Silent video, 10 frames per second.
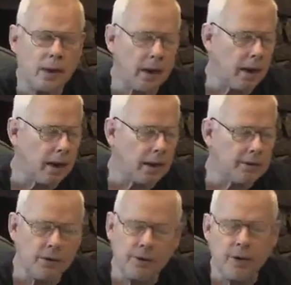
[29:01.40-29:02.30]
I
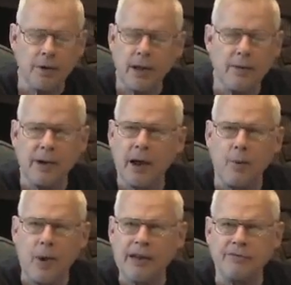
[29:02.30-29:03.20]
don't know how
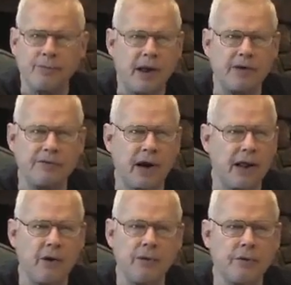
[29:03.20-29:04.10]
widespread is it.
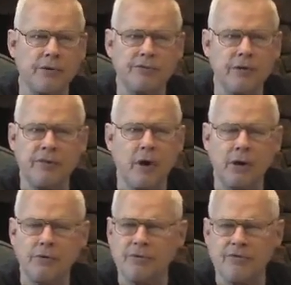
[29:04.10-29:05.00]
I know there's in the
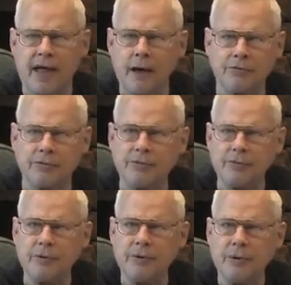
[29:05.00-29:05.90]
hundreds of thousands.
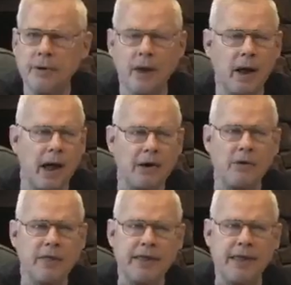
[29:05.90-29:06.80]
I
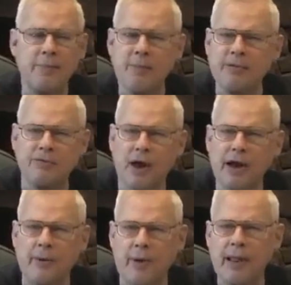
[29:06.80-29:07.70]
know they keep them in
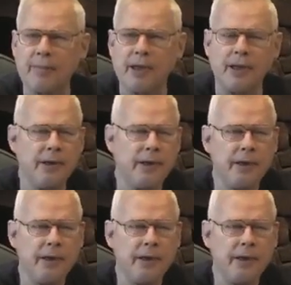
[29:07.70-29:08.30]
Saudi Arabia.